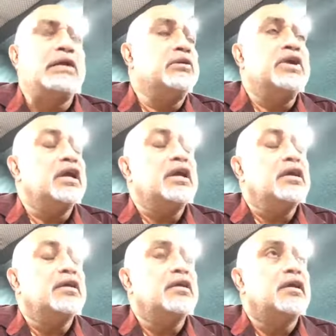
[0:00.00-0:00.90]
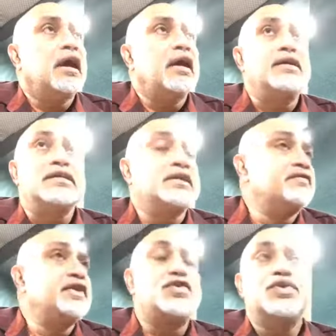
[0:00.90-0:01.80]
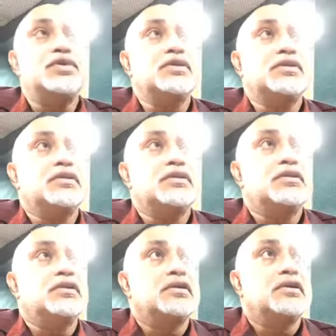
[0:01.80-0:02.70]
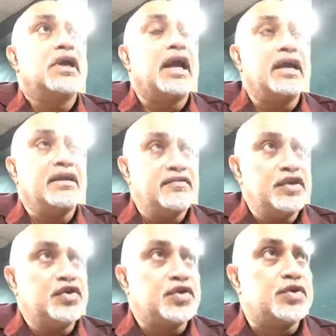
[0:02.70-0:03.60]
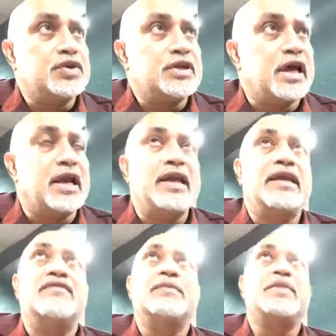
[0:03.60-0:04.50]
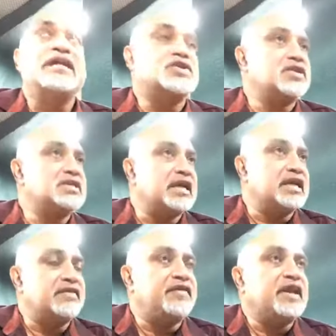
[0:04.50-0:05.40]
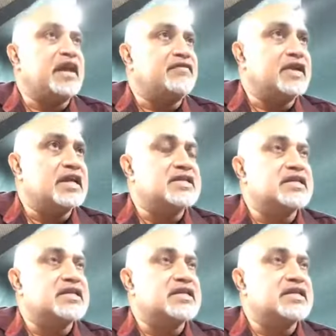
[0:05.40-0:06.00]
don't care. I just give the truth. I give the truth, and I give it based on scientific evidence and